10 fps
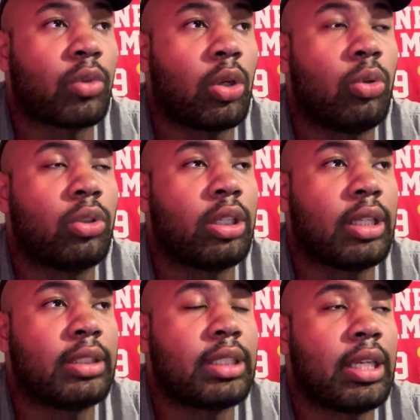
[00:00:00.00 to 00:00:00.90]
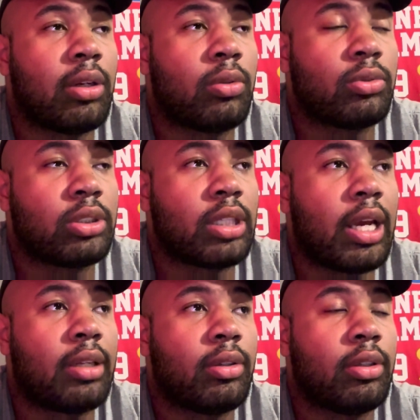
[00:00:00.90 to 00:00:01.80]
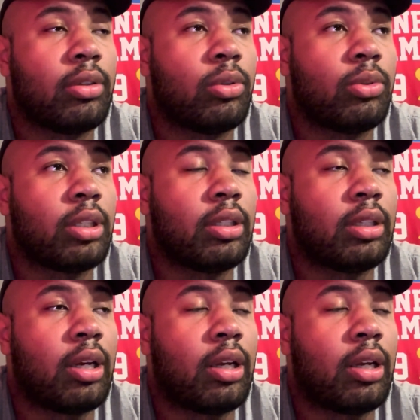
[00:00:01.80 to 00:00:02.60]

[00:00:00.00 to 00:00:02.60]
who can get their own shot and who can